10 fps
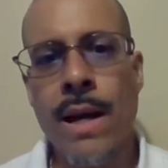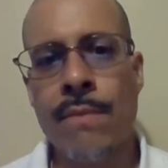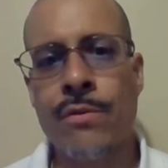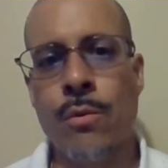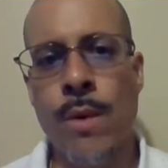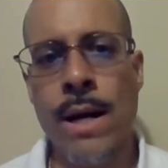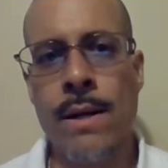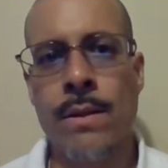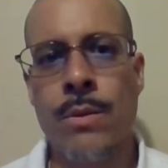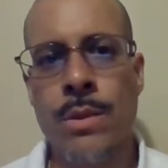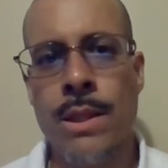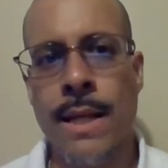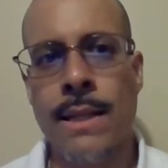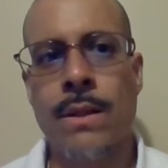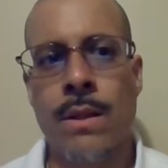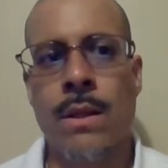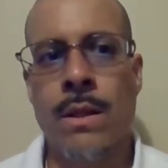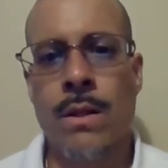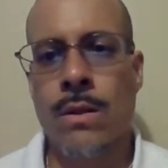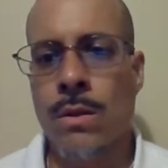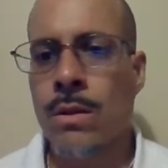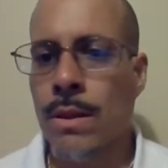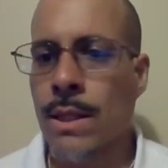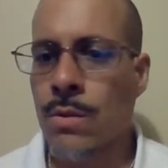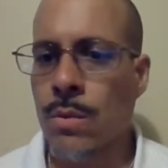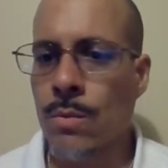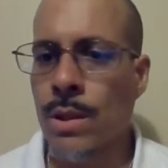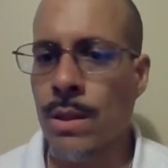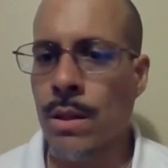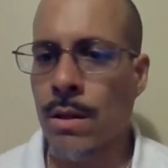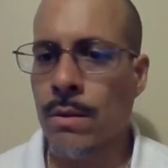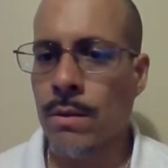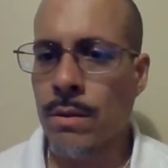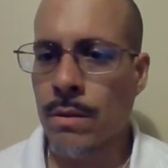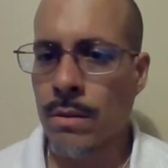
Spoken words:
After a while, it was like, that's what we're gonna learn.